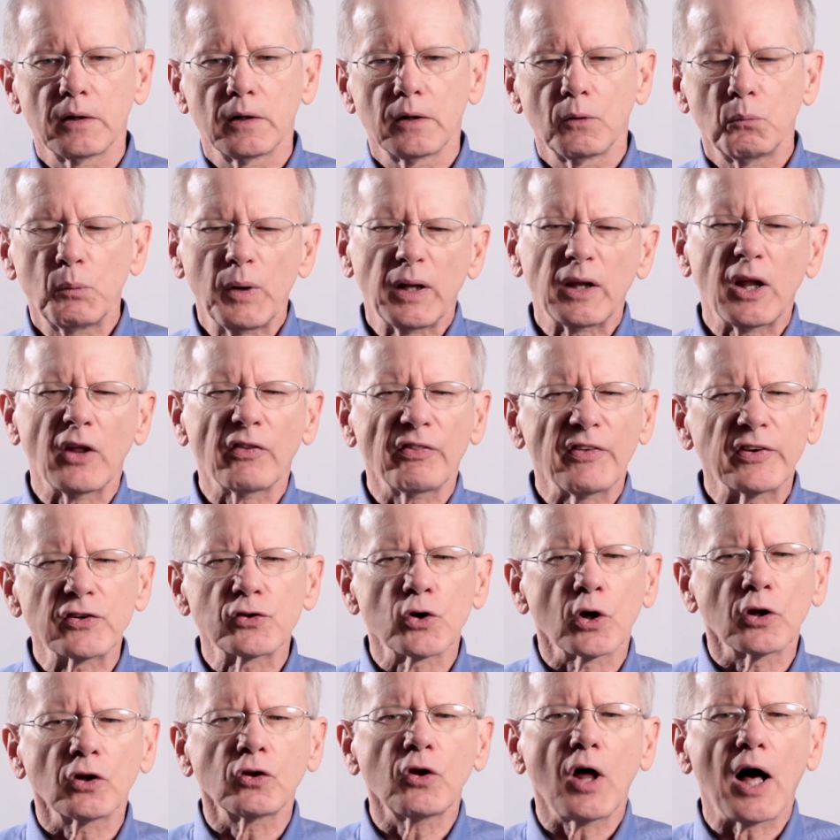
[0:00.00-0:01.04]
Well, there's a
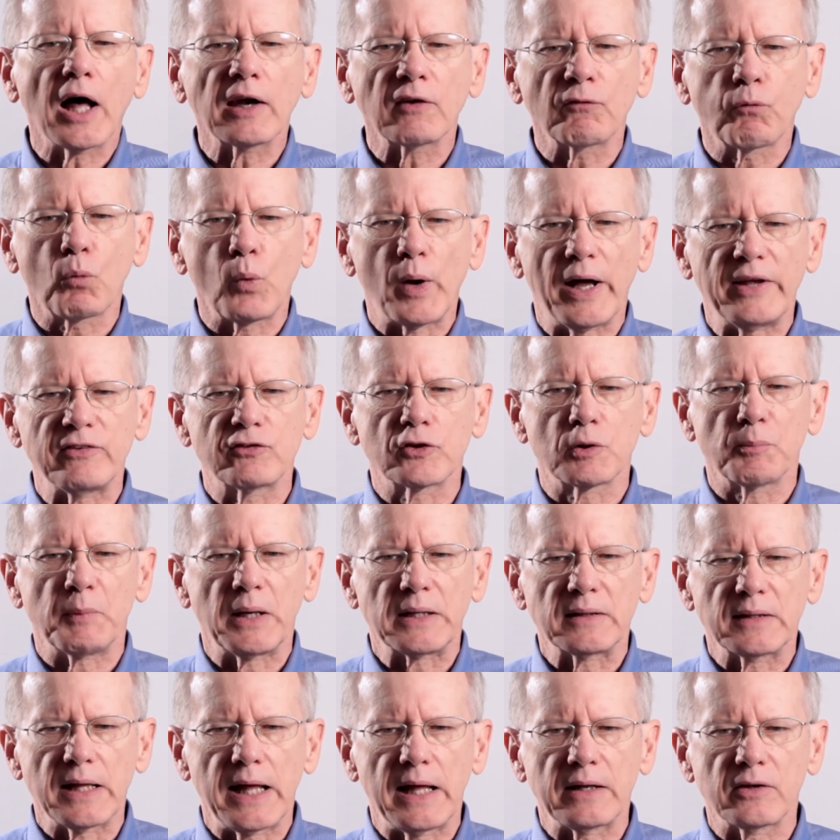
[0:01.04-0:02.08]
lot of ways to
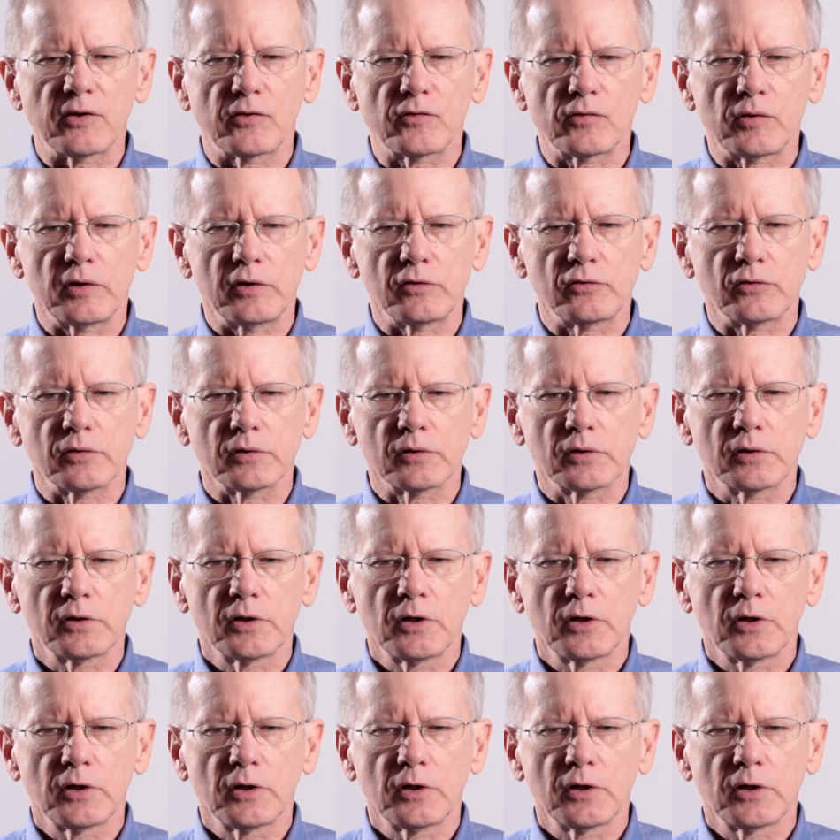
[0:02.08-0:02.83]
make that decision,